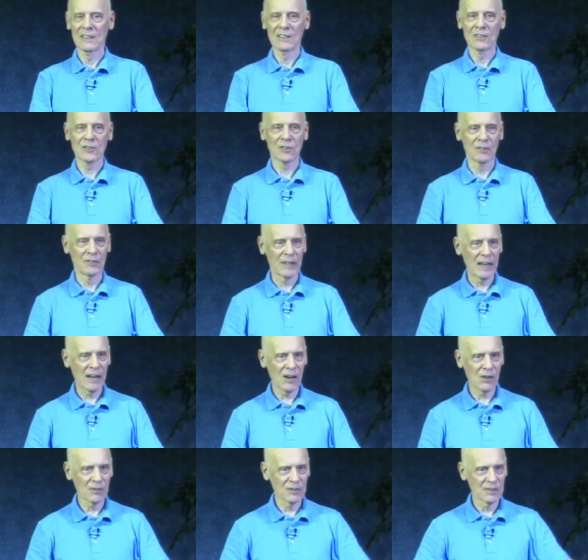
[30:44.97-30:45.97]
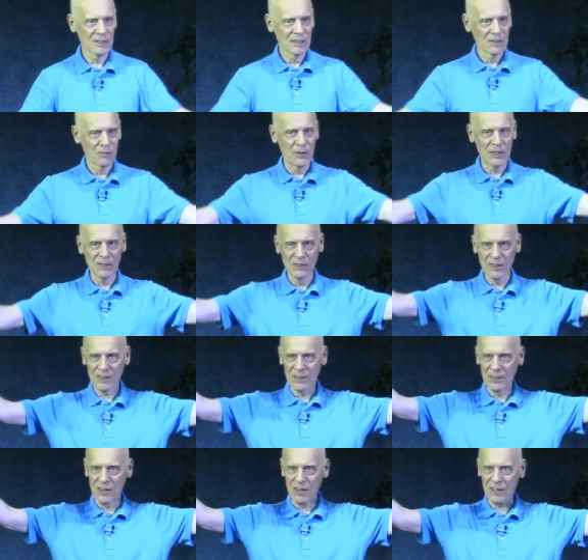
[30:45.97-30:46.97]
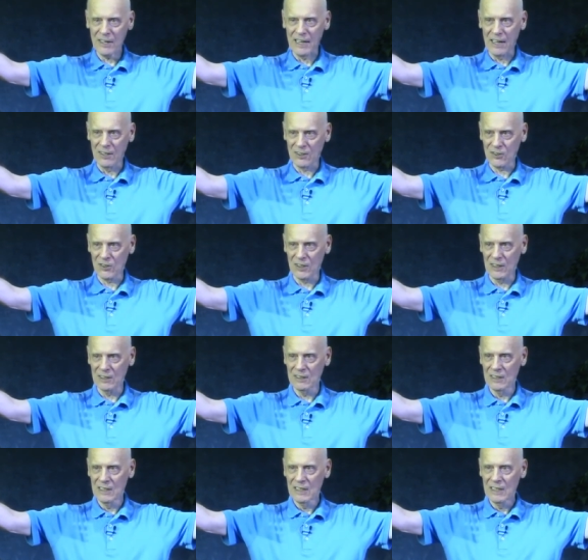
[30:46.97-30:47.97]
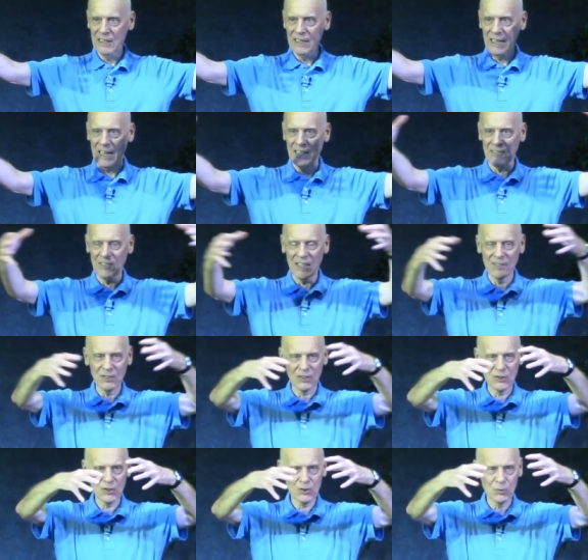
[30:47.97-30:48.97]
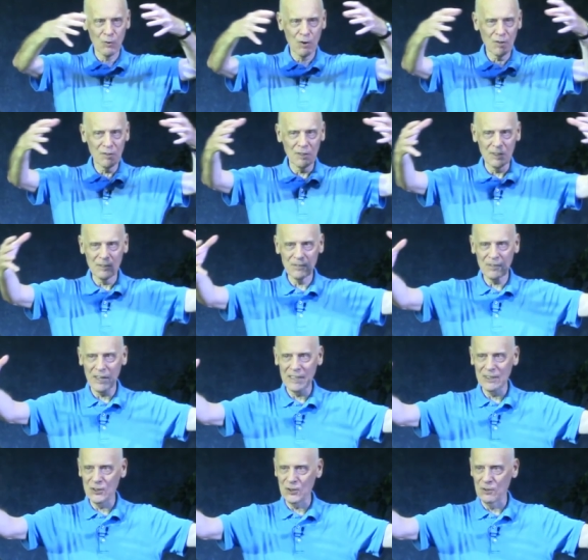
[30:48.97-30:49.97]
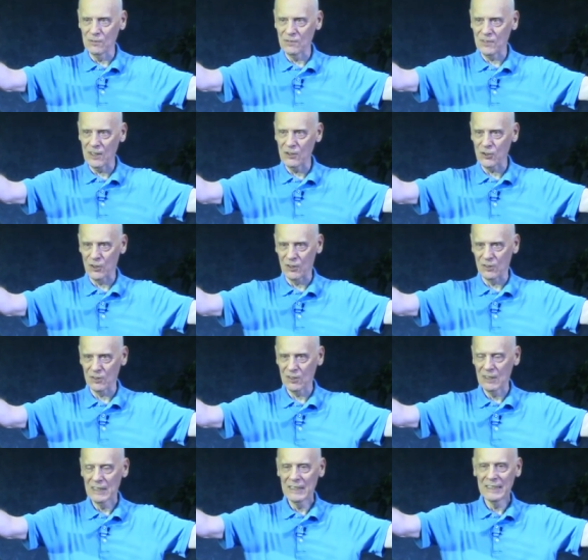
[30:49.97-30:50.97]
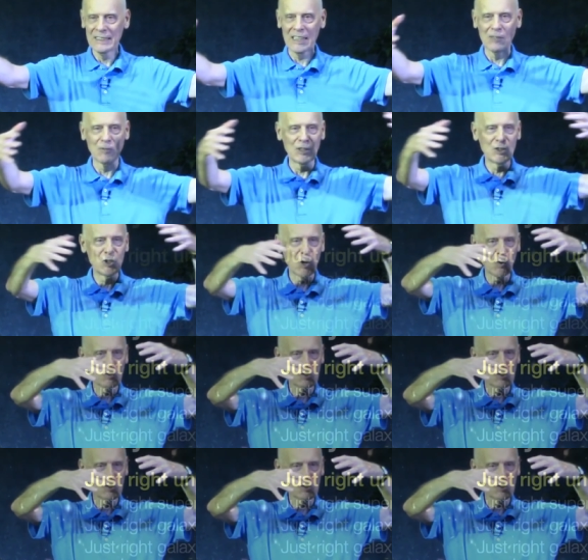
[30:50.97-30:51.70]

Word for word: So now we can look at our galaxy, and it has extraordinarily fine tuned features that we don't